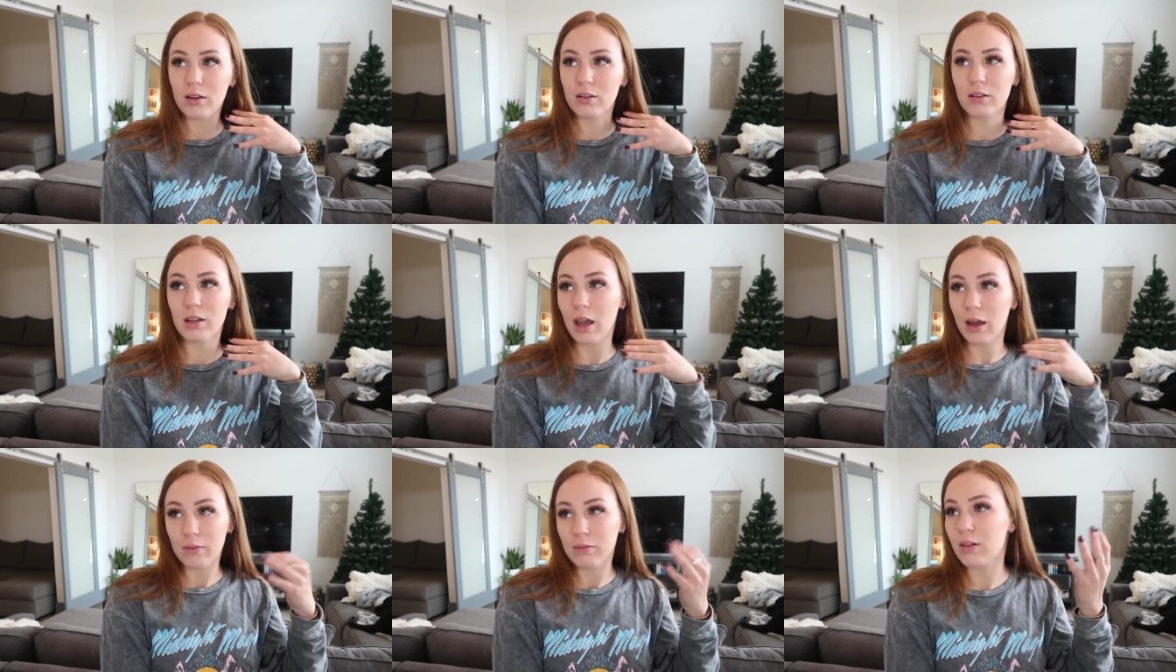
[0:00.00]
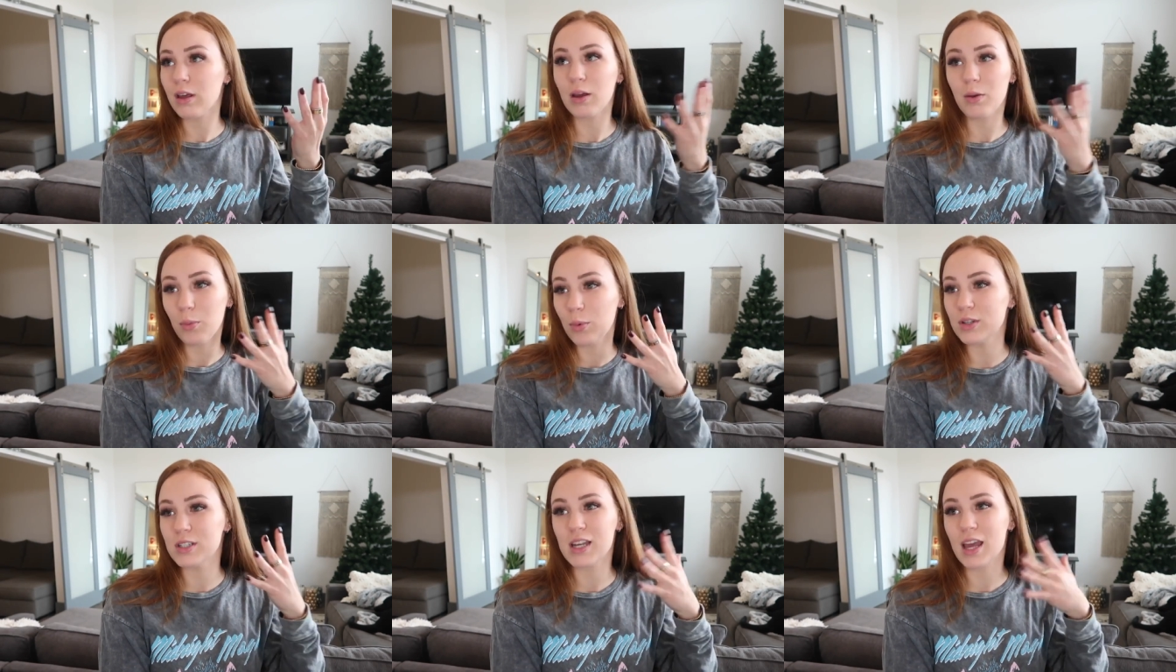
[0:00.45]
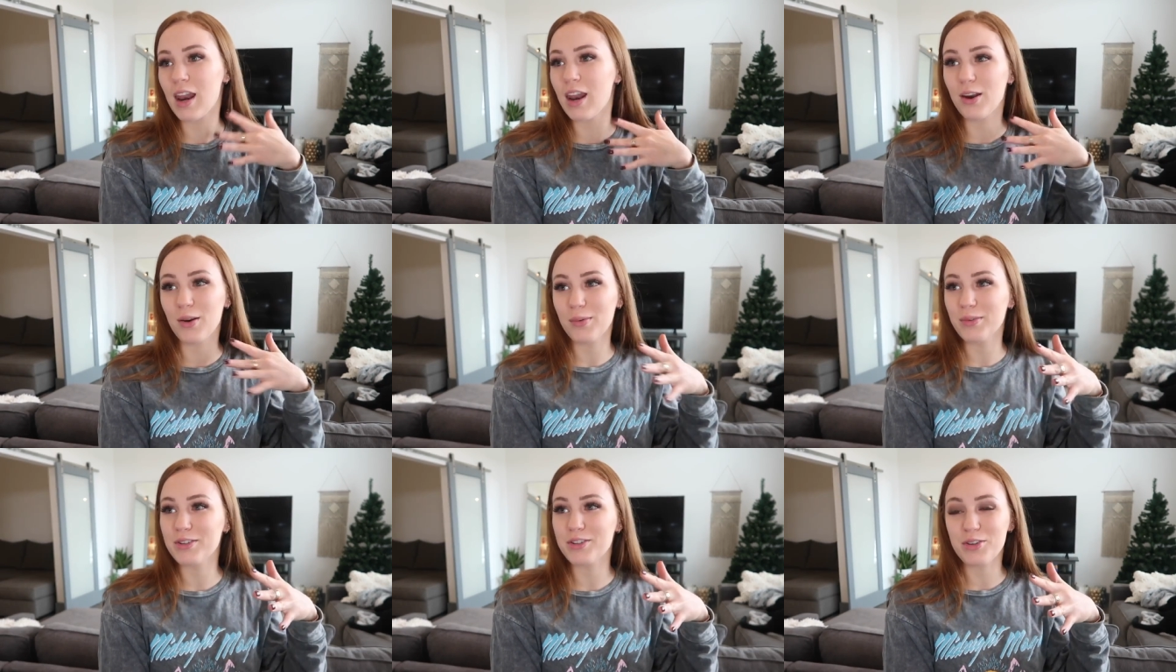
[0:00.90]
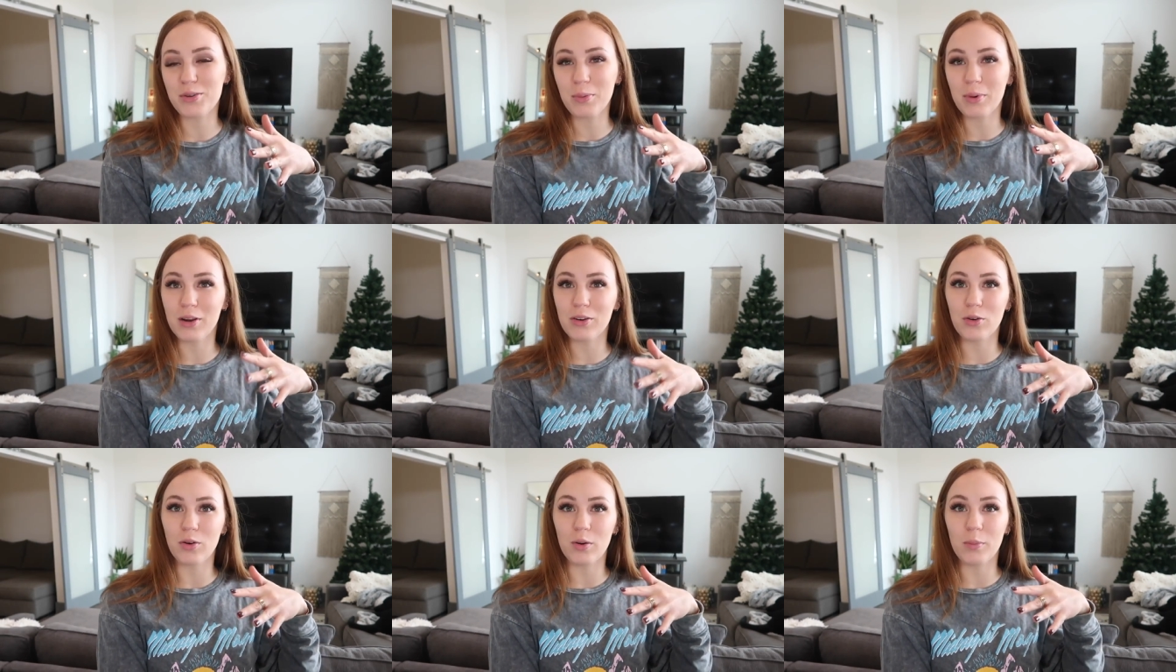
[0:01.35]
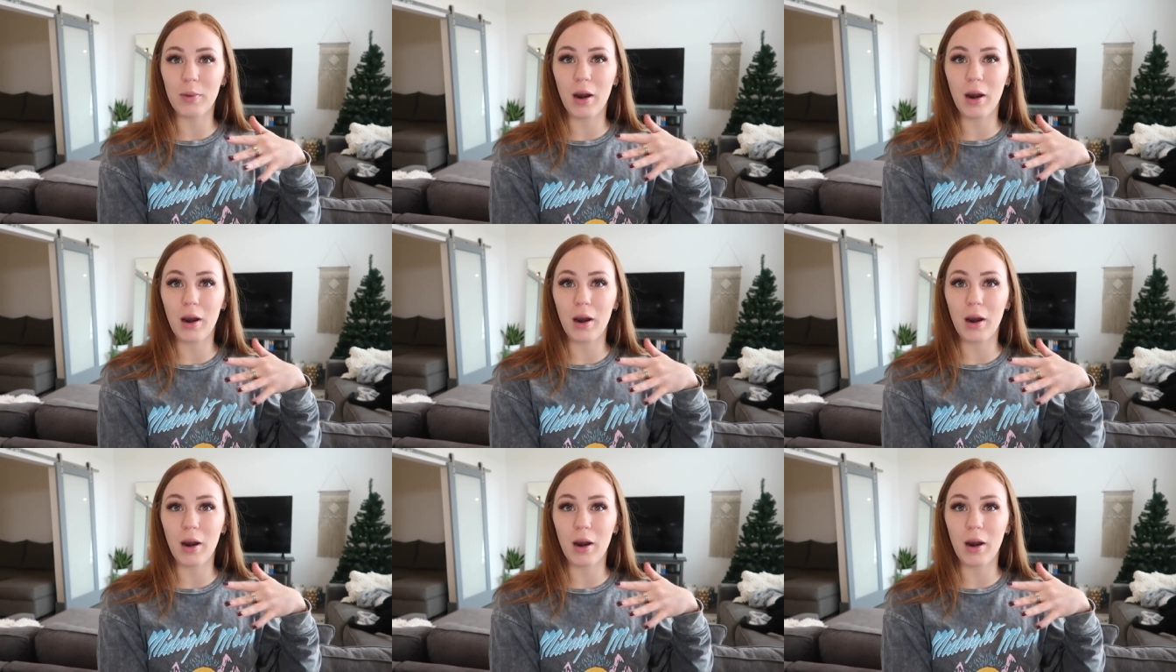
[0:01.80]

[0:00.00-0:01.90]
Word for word: Yeah, like, once again, I don't want to toot my own horn,